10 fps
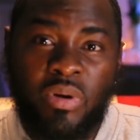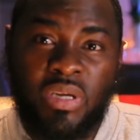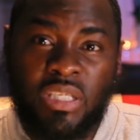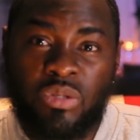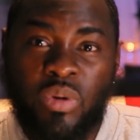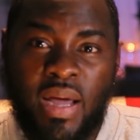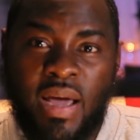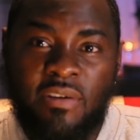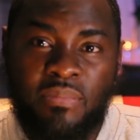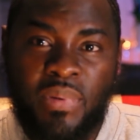But this is what I
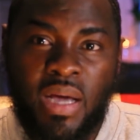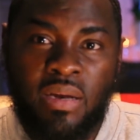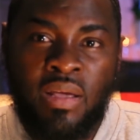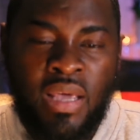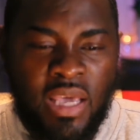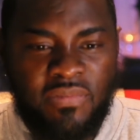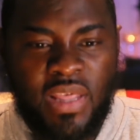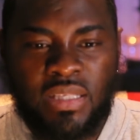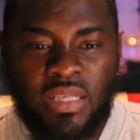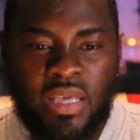have planned, if
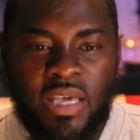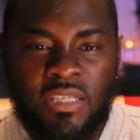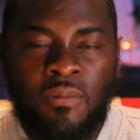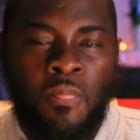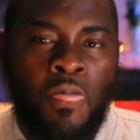that's the case.